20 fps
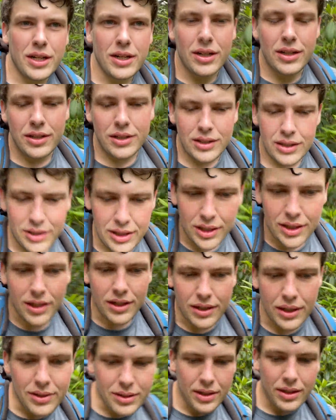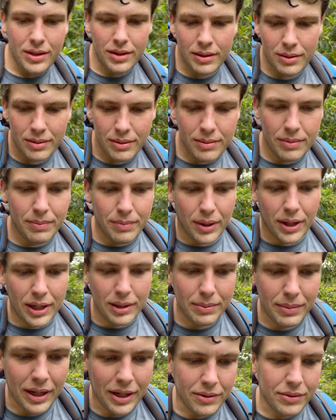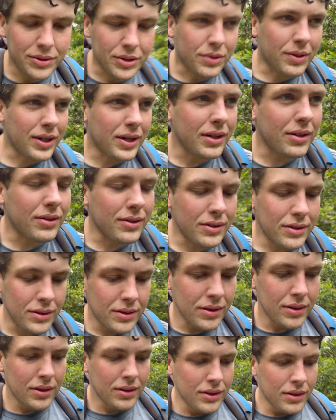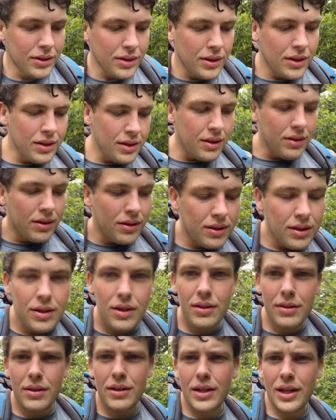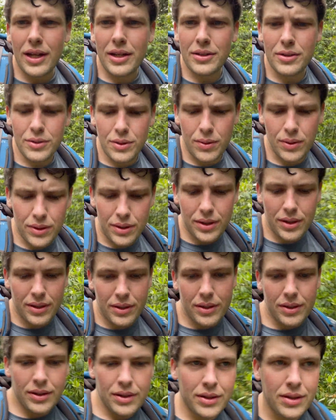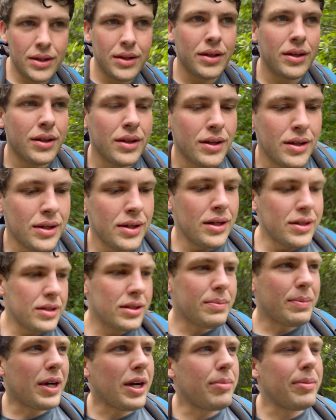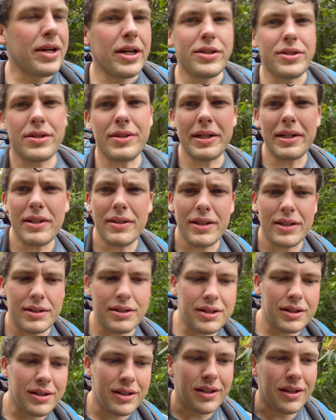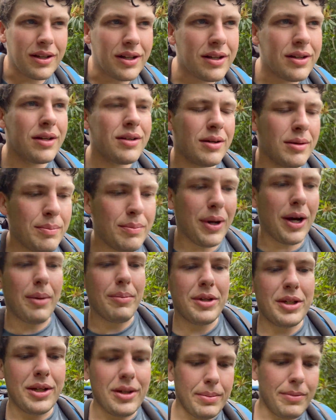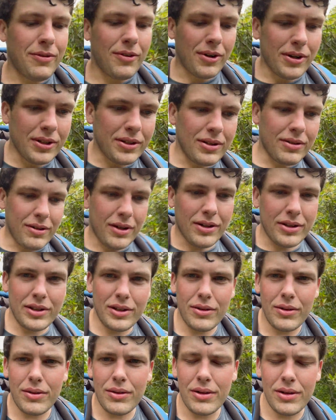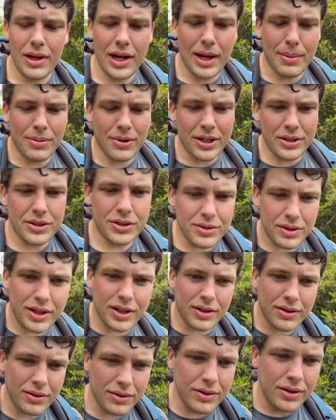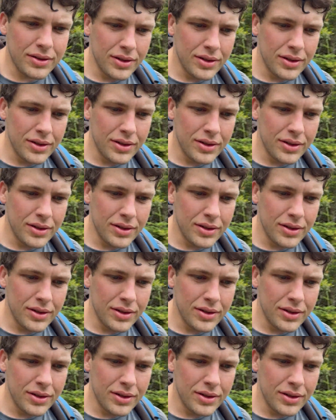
on the Pine Mountain Trail, heading north. It's a bypass trail that's gonna pop me up farther along the Appalachian Trail.